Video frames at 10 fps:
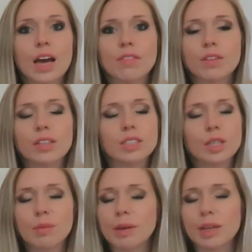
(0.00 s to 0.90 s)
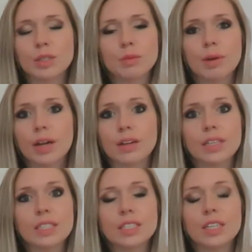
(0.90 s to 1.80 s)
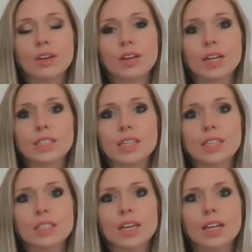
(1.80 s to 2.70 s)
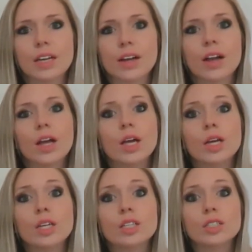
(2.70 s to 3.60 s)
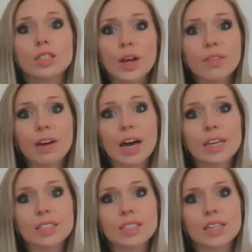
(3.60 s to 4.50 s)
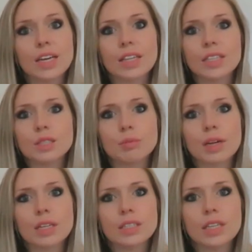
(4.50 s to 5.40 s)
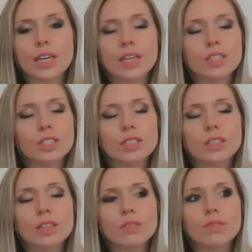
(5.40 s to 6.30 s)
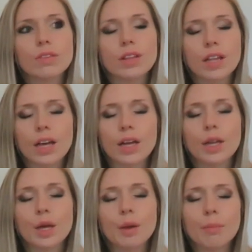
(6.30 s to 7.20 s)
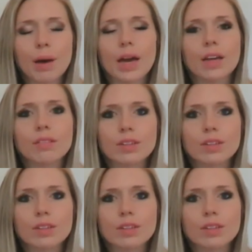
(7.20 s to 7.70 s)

I feel like she's gonna be here tomorrow. It's so crazy. It's getting here so fast, and this pregnancy is just flying by.